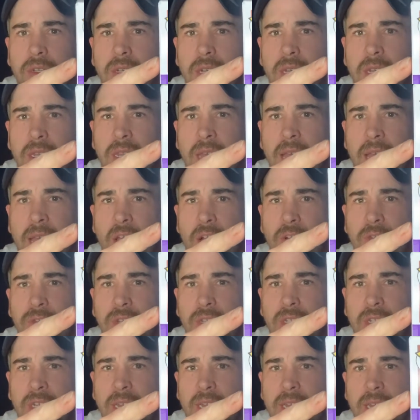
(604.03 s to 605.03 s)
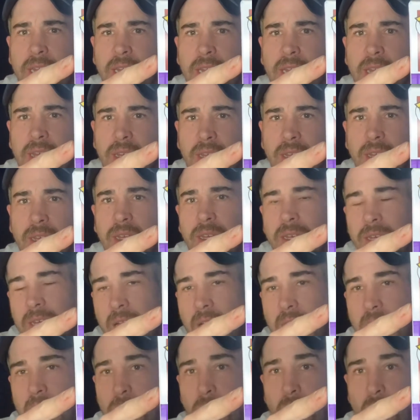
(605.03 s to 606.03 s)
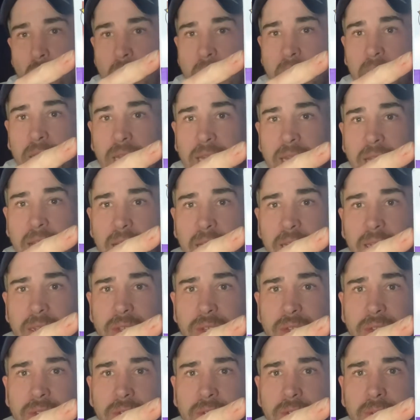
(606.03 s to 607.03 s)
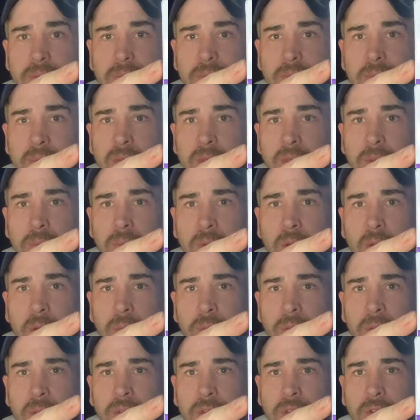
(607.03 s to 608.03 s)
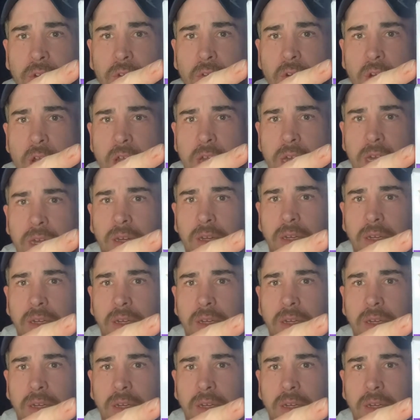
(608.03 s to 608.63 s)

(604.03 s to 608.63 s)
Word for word: And they obviously are the Prowler colours, the purple and the green.